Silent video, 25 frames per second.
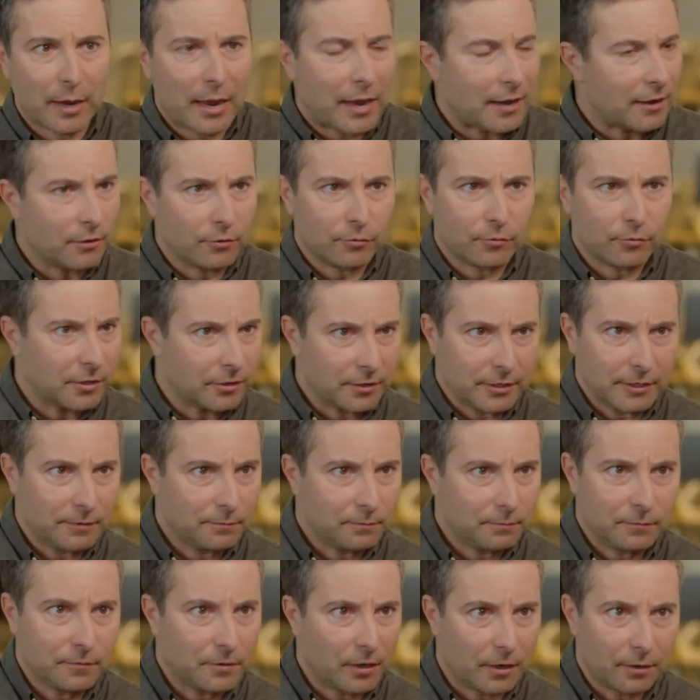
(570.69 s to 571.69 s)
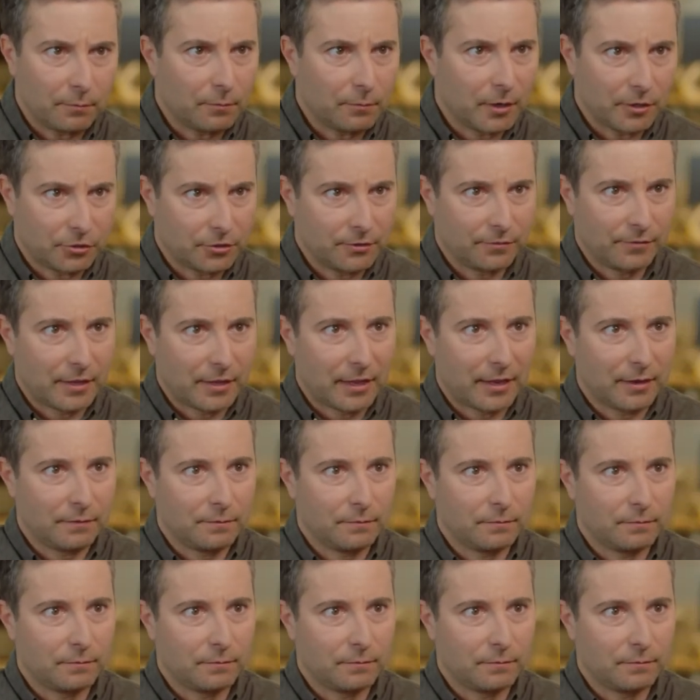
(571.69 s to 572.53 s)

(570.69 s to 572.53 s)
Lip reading: hadn't really done much of that